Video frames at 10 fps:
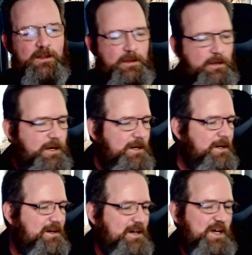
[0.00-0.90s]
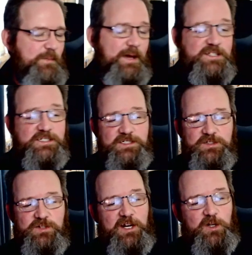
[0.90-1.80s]
I imagine the
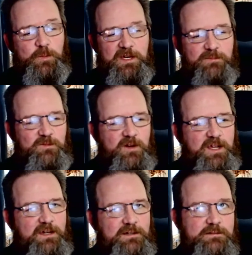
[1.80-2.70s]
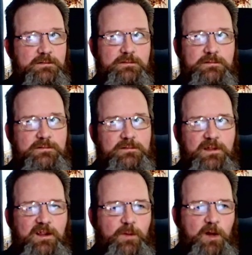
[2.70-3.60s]
strike will be up and running
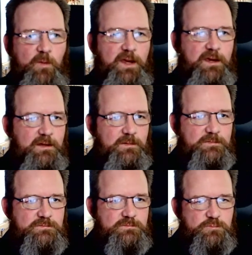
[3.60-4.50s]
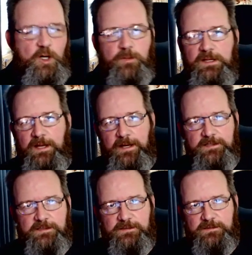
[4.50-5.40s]
in about a week, probably
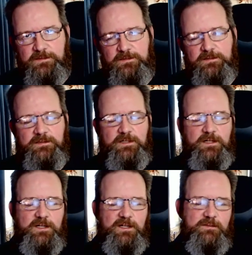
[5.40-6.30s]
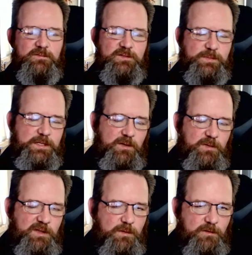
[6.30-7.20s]
less, depending on
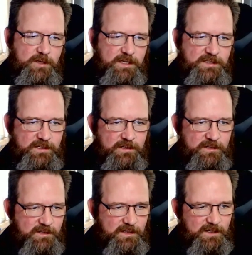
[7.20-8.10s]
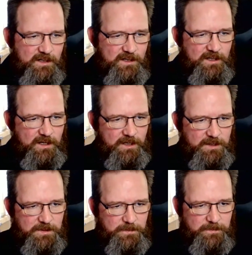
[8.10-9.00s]
when the motor gets here.
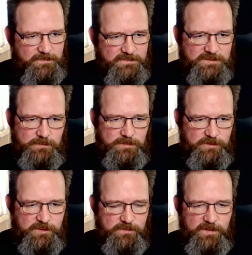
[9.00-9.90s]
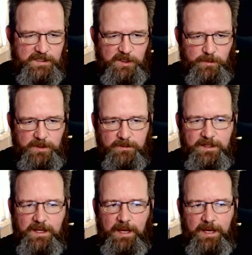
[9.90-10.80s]
And then we'll do some video, but I'm going
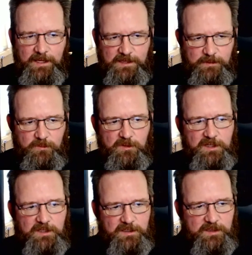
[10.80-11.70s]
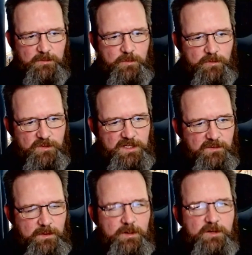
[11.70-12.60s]
to add some cool
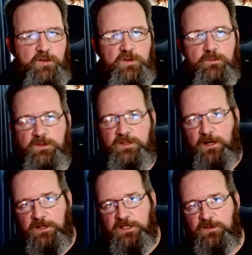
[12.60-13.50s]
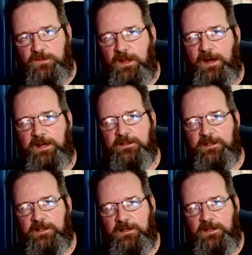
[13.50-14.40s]
stuff. I want to do some dusk
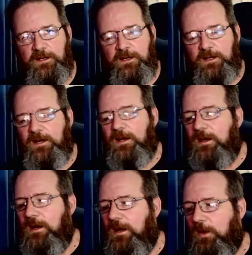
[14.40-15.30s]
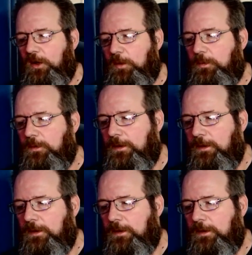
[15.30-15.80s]
flights, and I'm going to